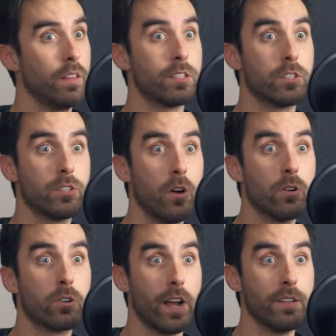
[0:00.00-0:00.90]
They're so
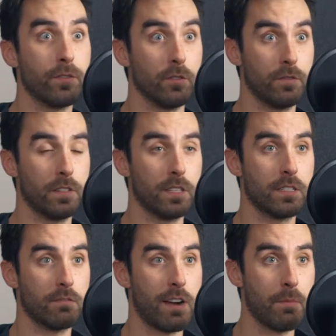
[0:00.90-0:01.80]
grateful for
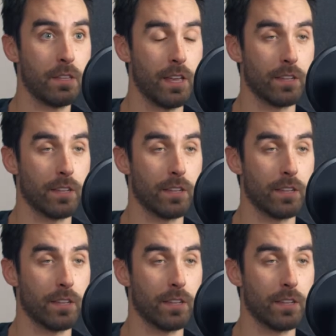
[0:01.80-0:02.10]
this rabbit they